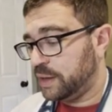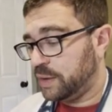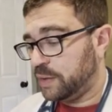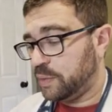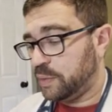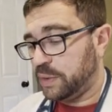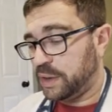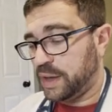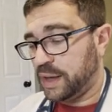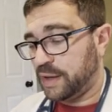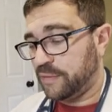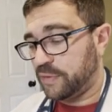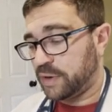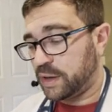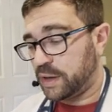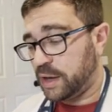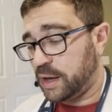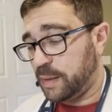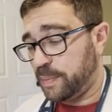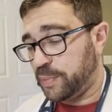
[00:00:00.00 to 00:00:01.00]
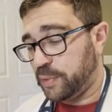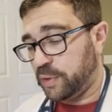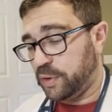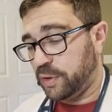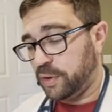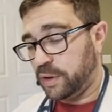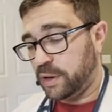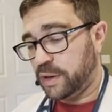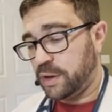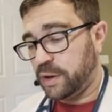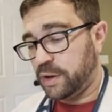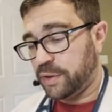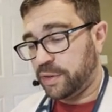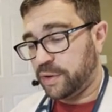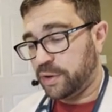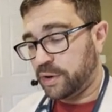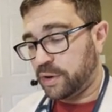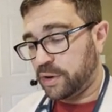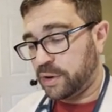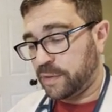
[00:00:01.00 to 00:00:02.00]
We have a couple
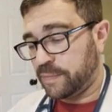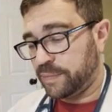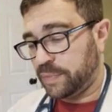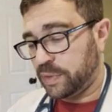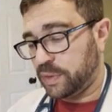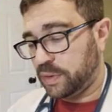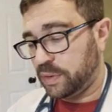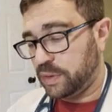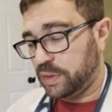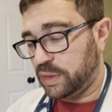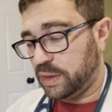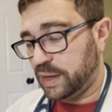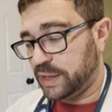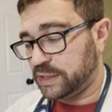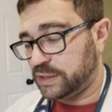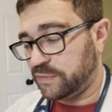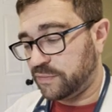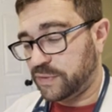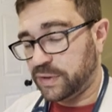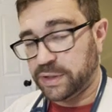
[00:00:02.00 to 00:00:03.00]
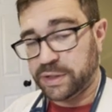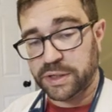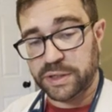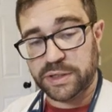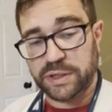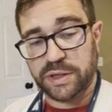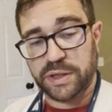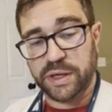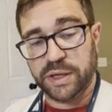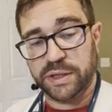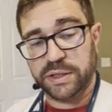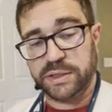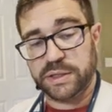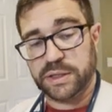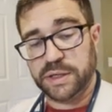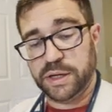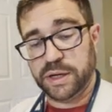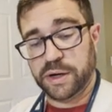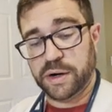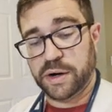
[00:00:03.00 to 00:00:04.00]
other nice vintage things
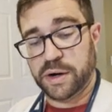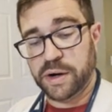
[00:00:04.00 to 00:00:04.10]
here.